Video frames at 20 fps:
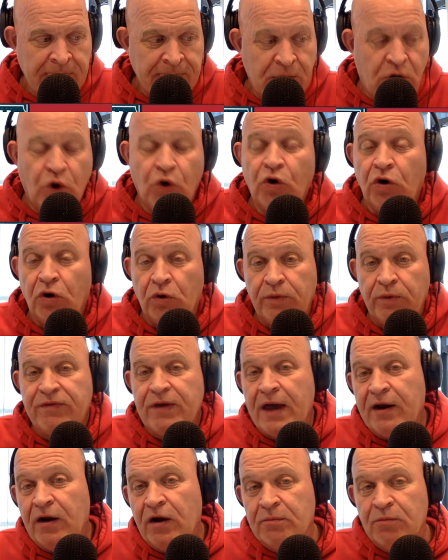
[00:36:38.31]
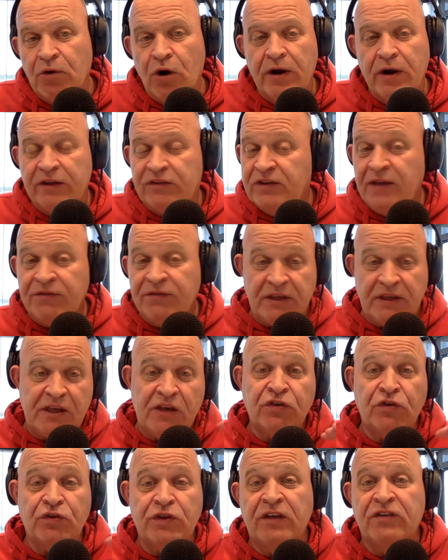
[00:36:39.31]
Cool. We've got Eric Murray at safety.
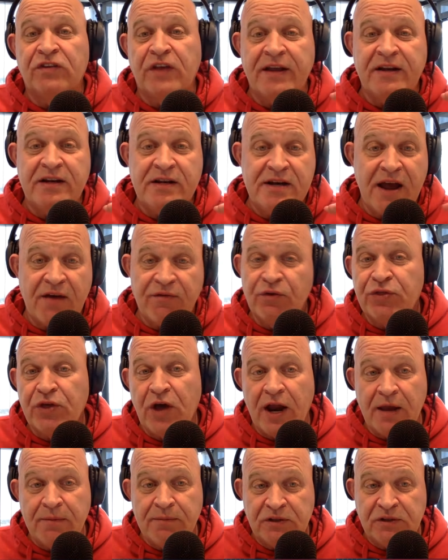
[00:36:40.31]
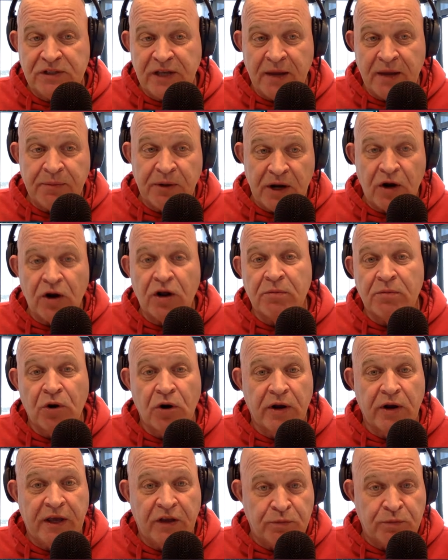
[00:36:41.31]
These are things I never thought I'd be saying, but Eric
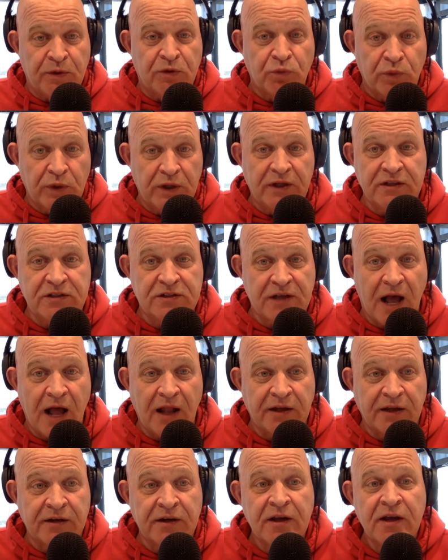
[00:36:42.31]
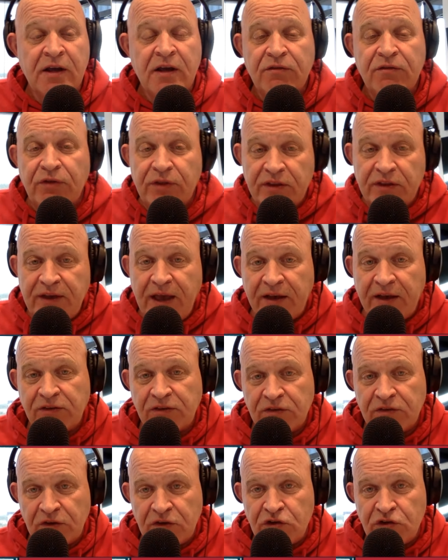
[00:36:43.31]
Murray has been really solid for the
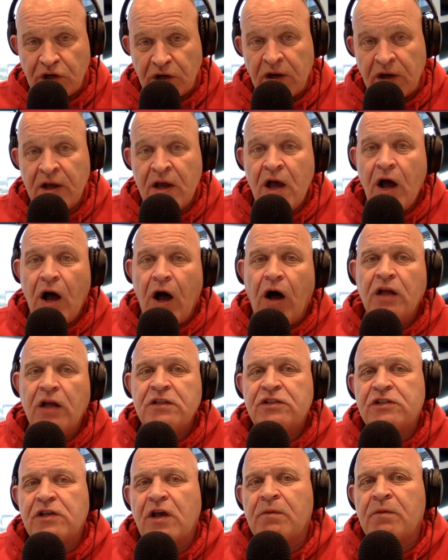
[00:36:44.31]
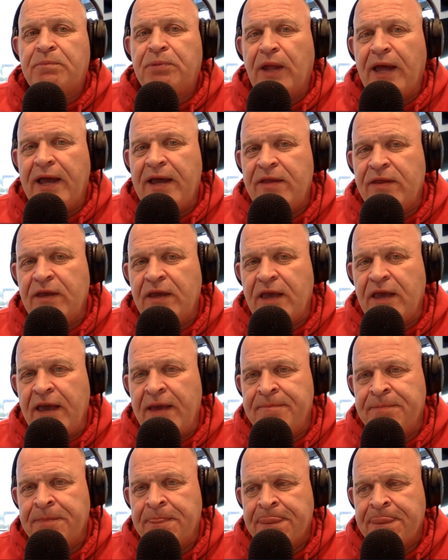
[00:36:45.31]
Texans this year. Unsung play in the
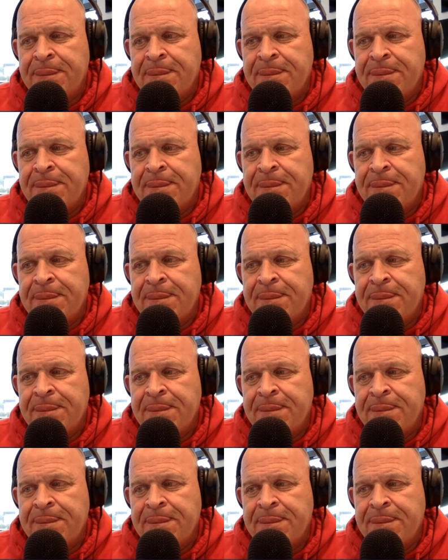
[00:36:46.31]
game.